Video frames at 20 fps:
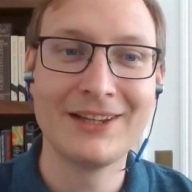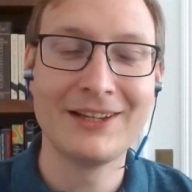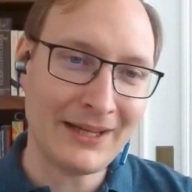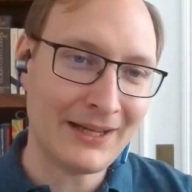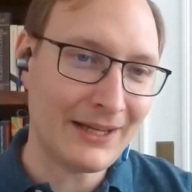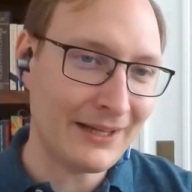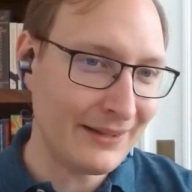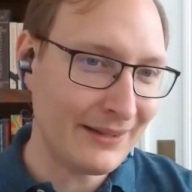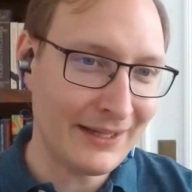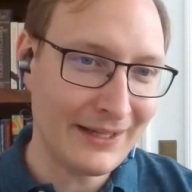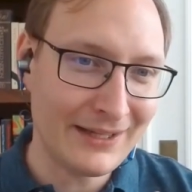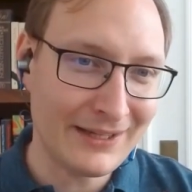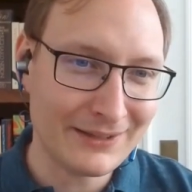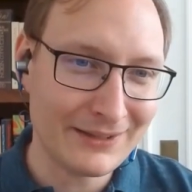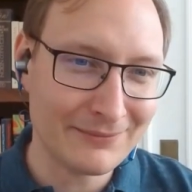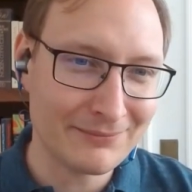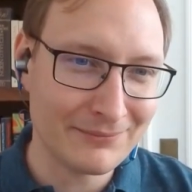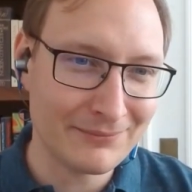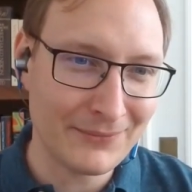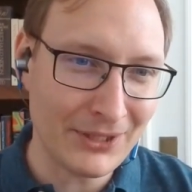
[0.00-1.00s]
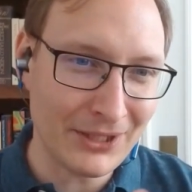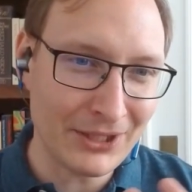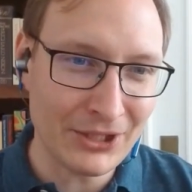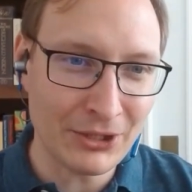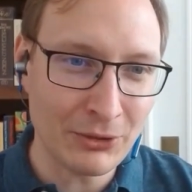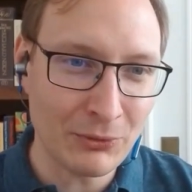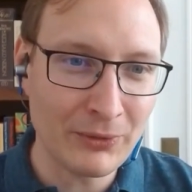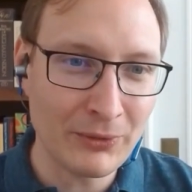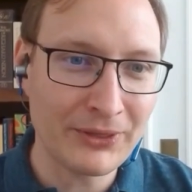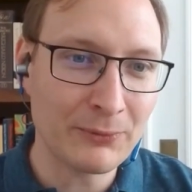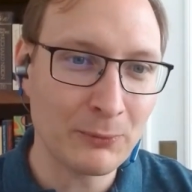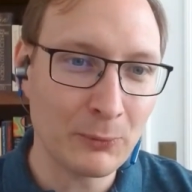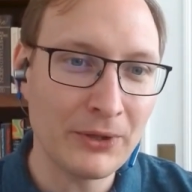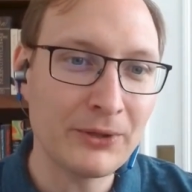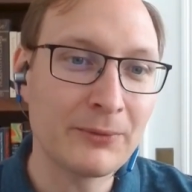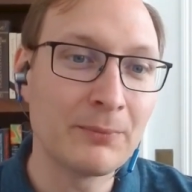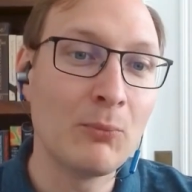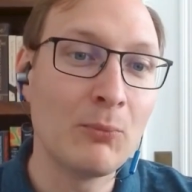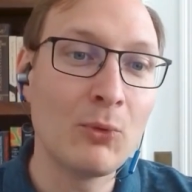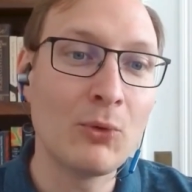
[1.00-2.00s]
And I think,
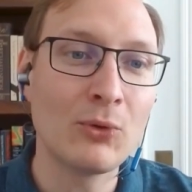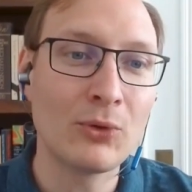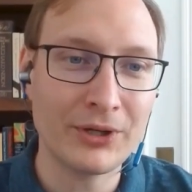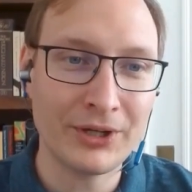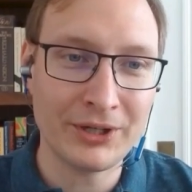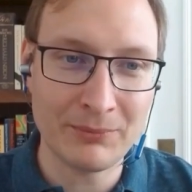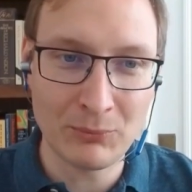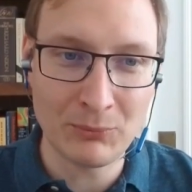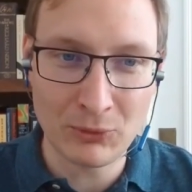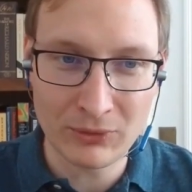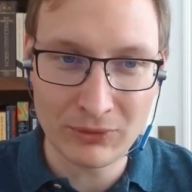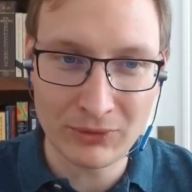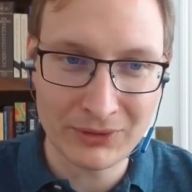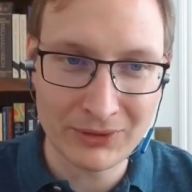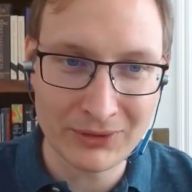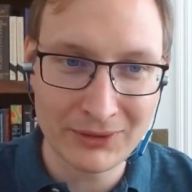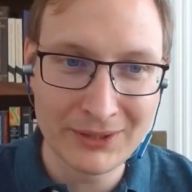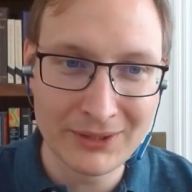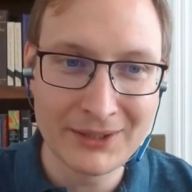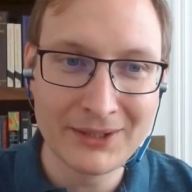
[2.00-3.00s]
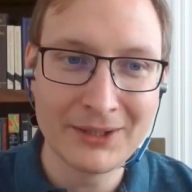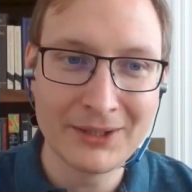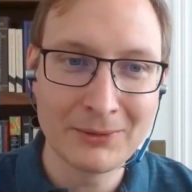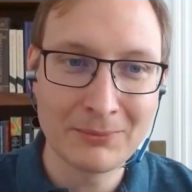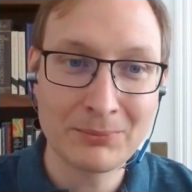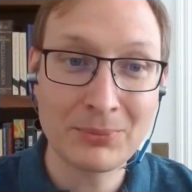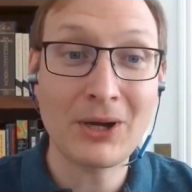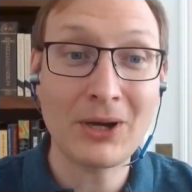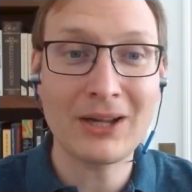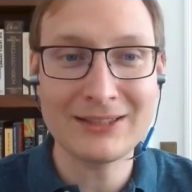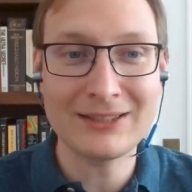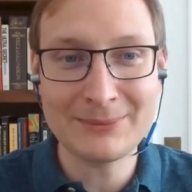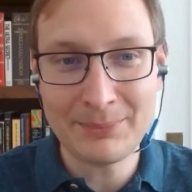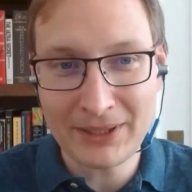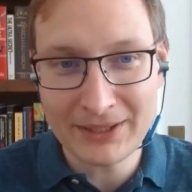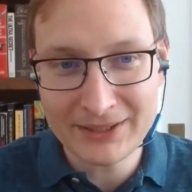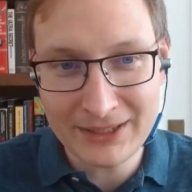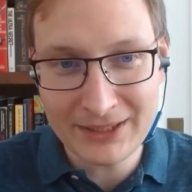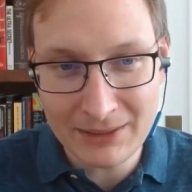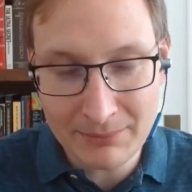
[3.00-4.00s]
with more and more
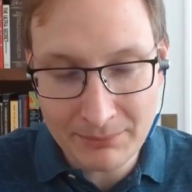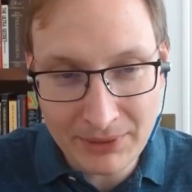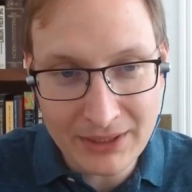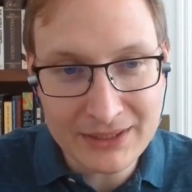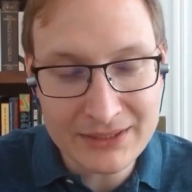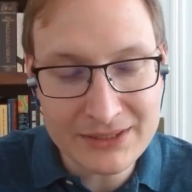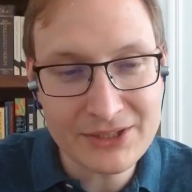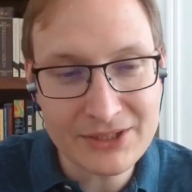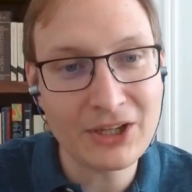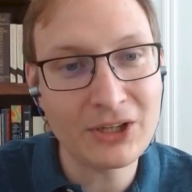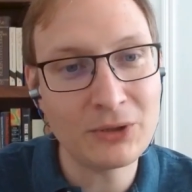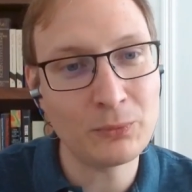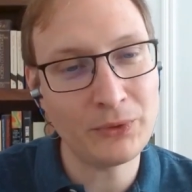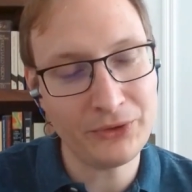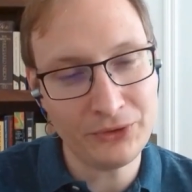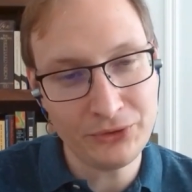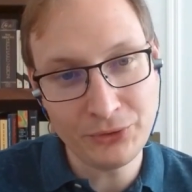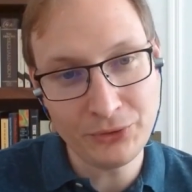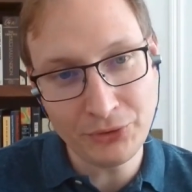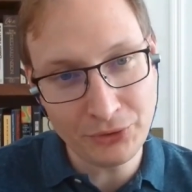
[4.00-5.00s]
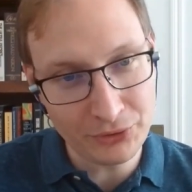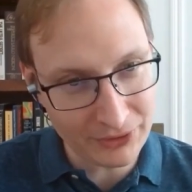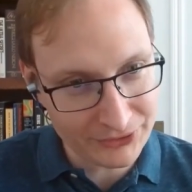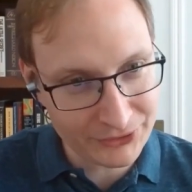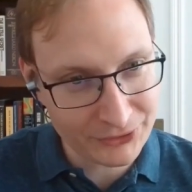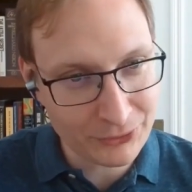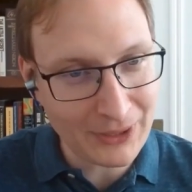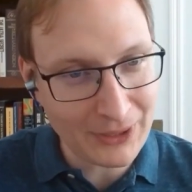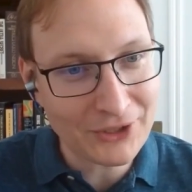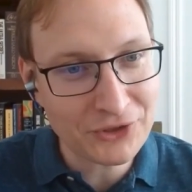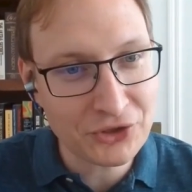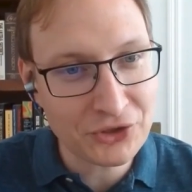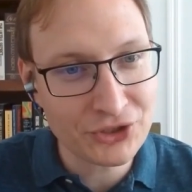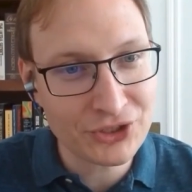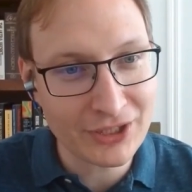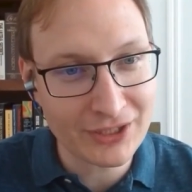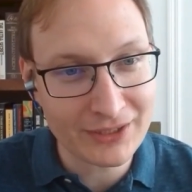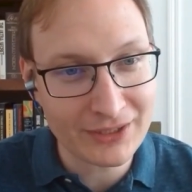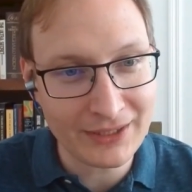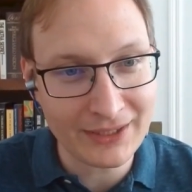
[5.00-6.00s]
prospecting being done with new extraction
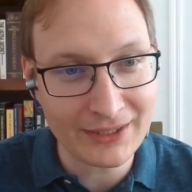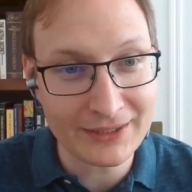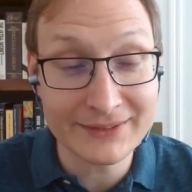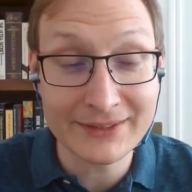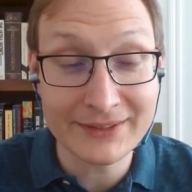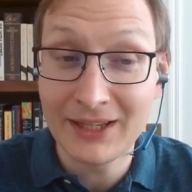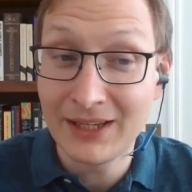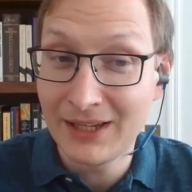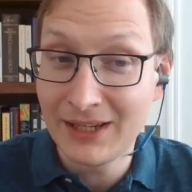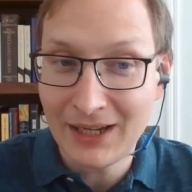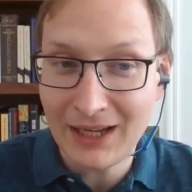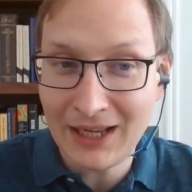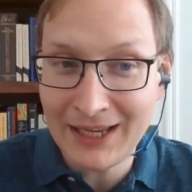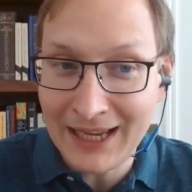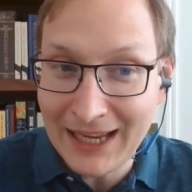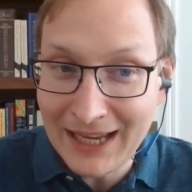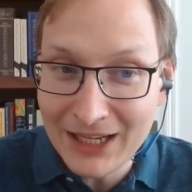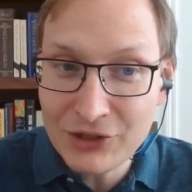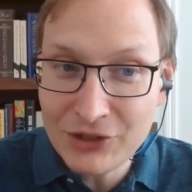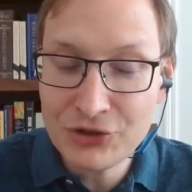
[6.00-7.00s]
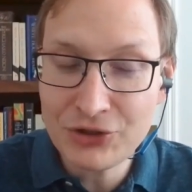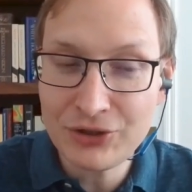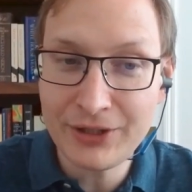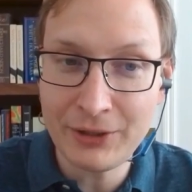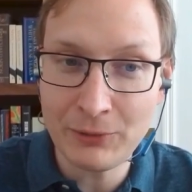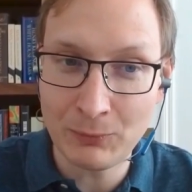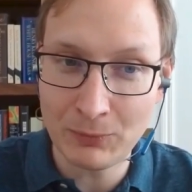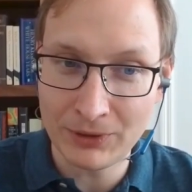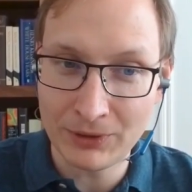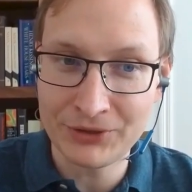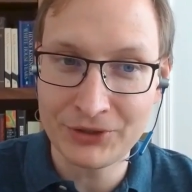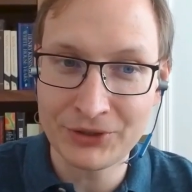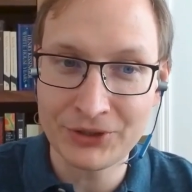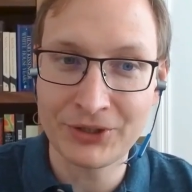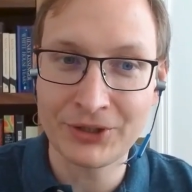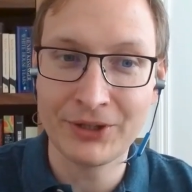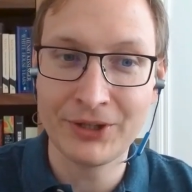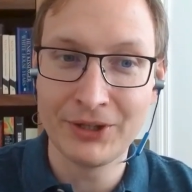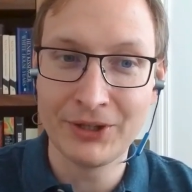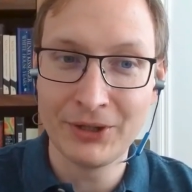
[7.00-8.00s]
techniques, I actually
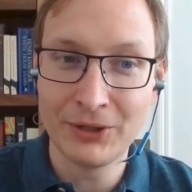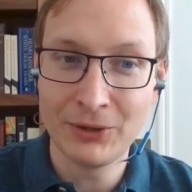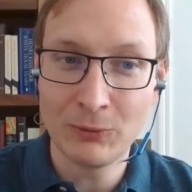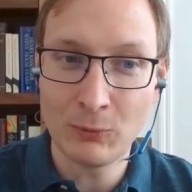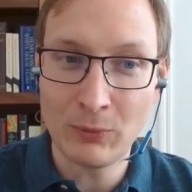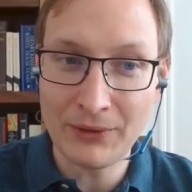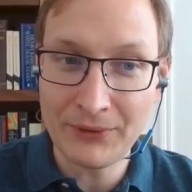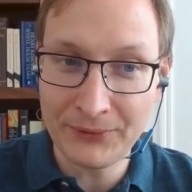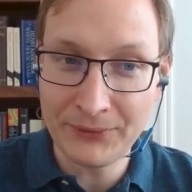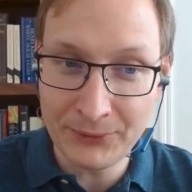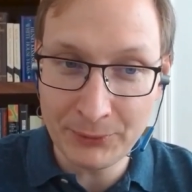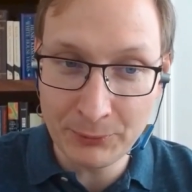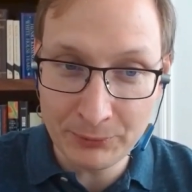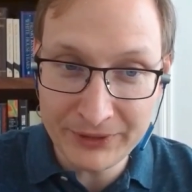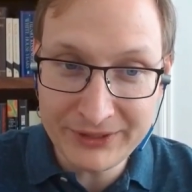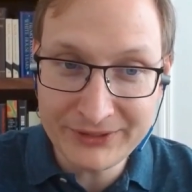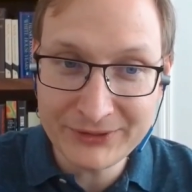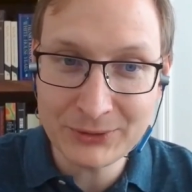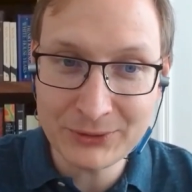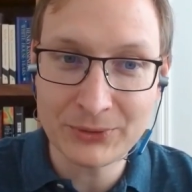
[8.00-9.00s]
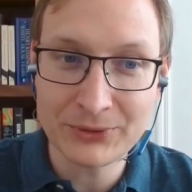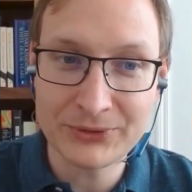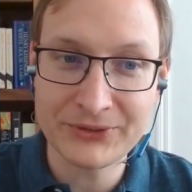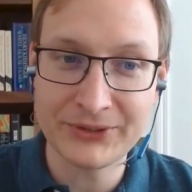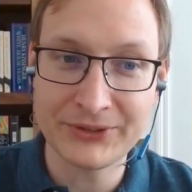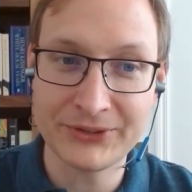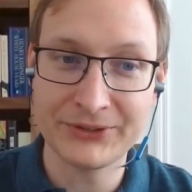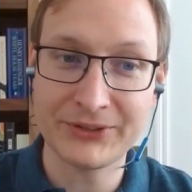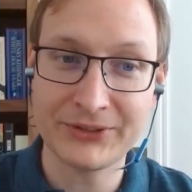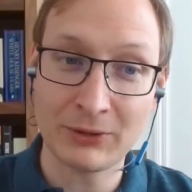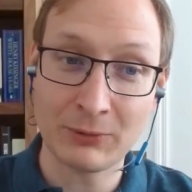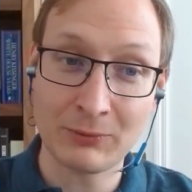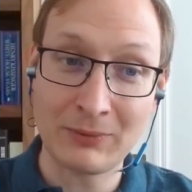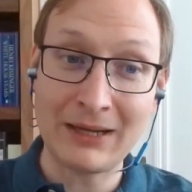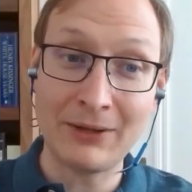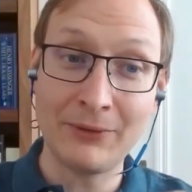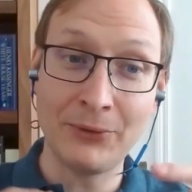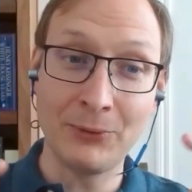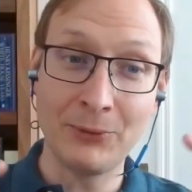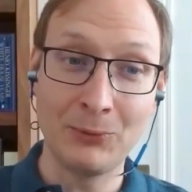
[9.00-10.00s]
wonder whether the resources
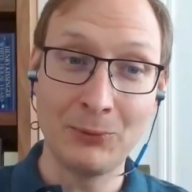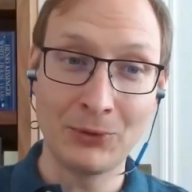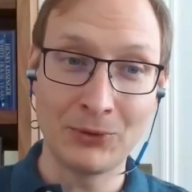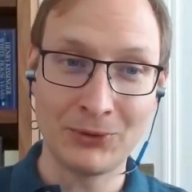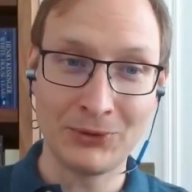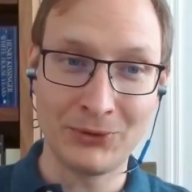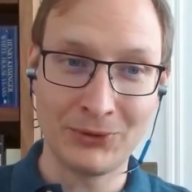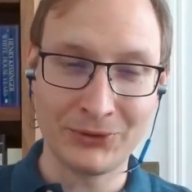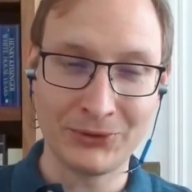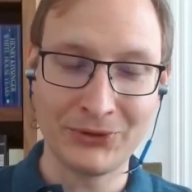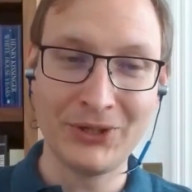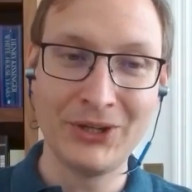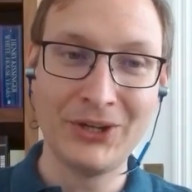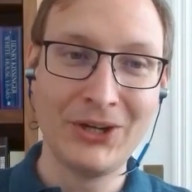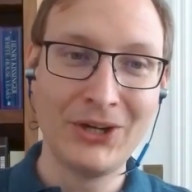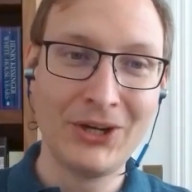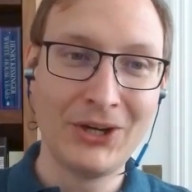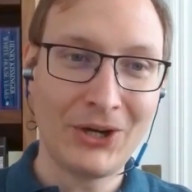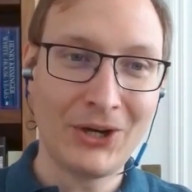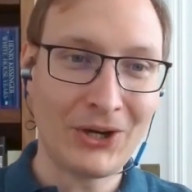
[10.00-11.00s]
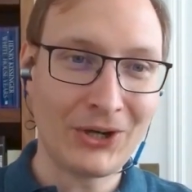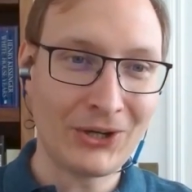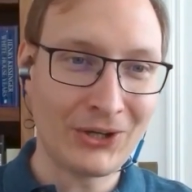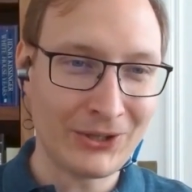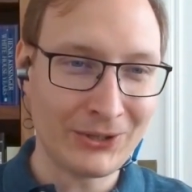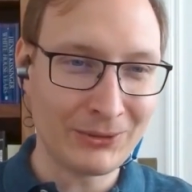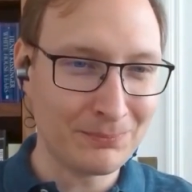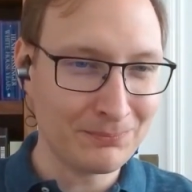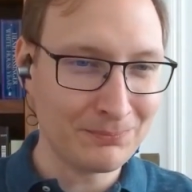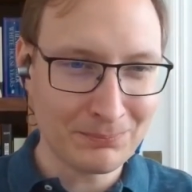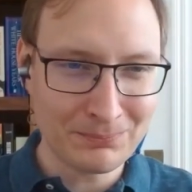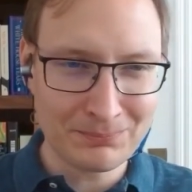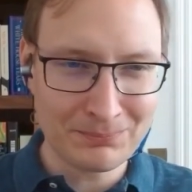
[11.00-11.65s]
around the world are